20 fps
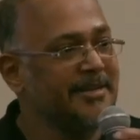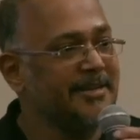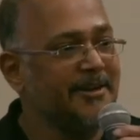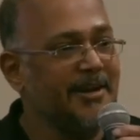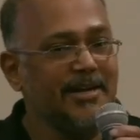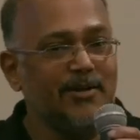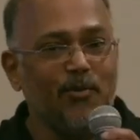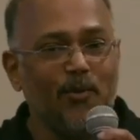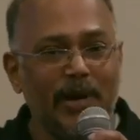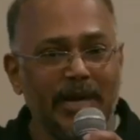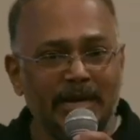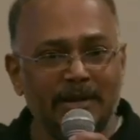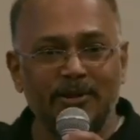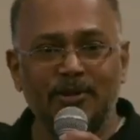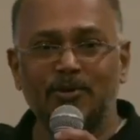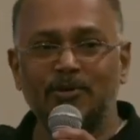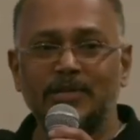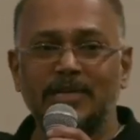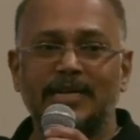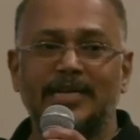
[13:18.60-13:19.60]
And why do you
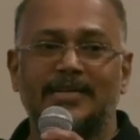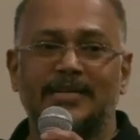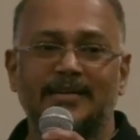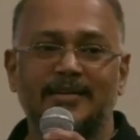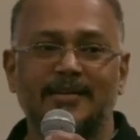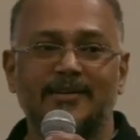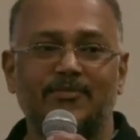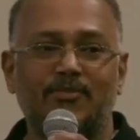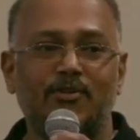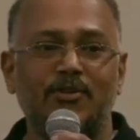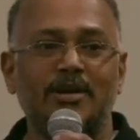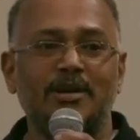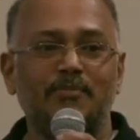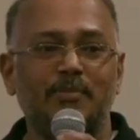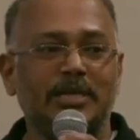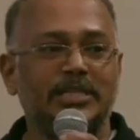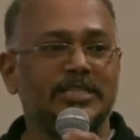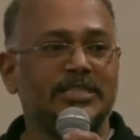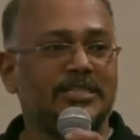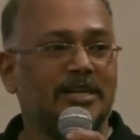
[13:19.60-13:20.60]
do that? 400
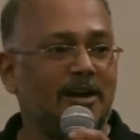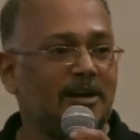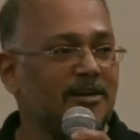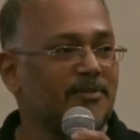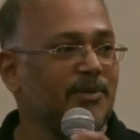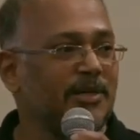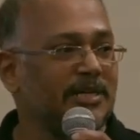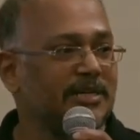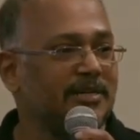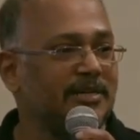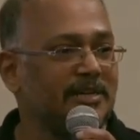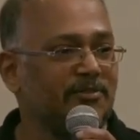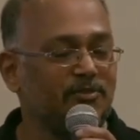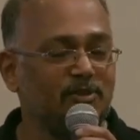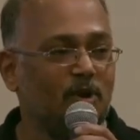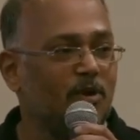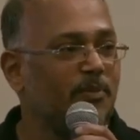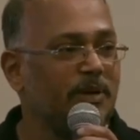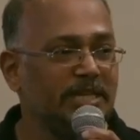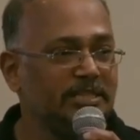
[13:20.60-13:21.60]
pages document, if
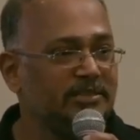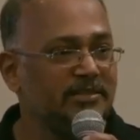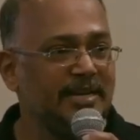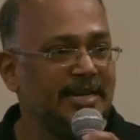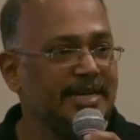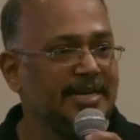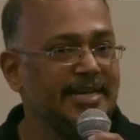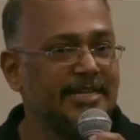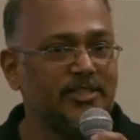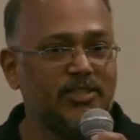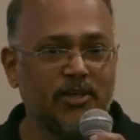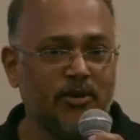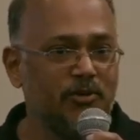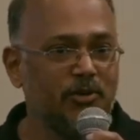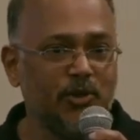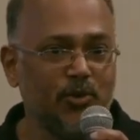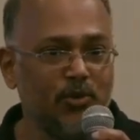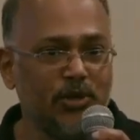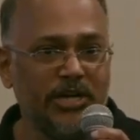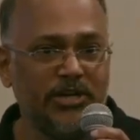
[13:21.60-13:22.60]
nobody's reading it. So
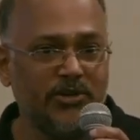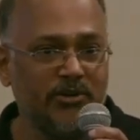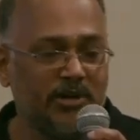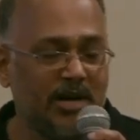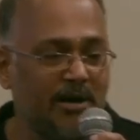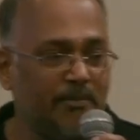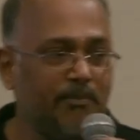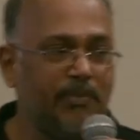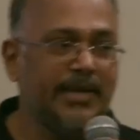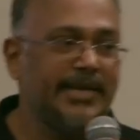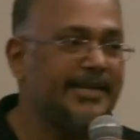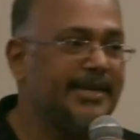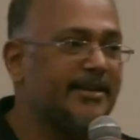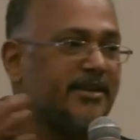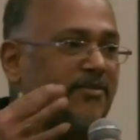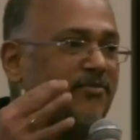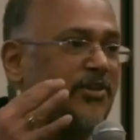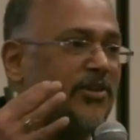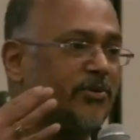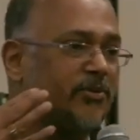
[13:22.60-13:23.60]
you need to completely
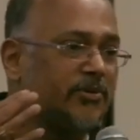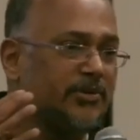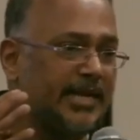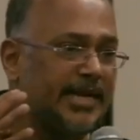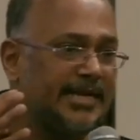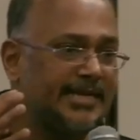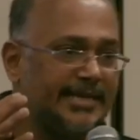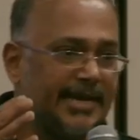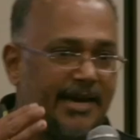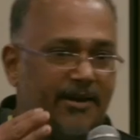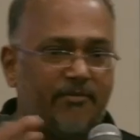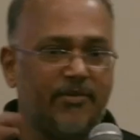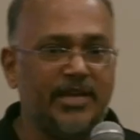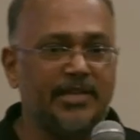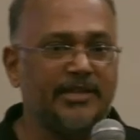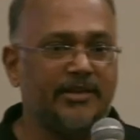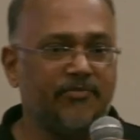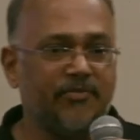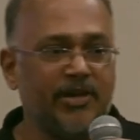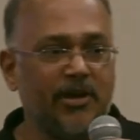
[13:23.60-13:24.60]
review the entire way
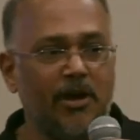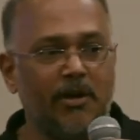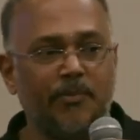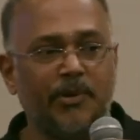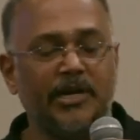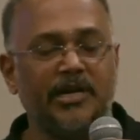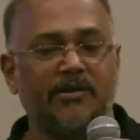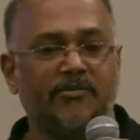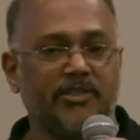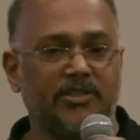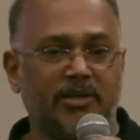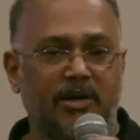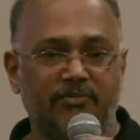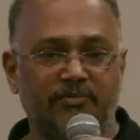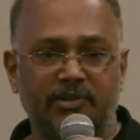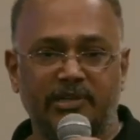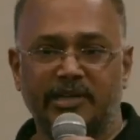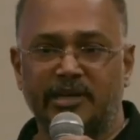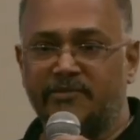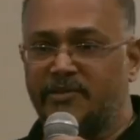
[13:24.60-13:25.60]
that we operate our
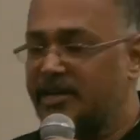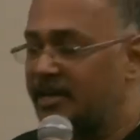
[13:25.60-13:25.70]
software delivery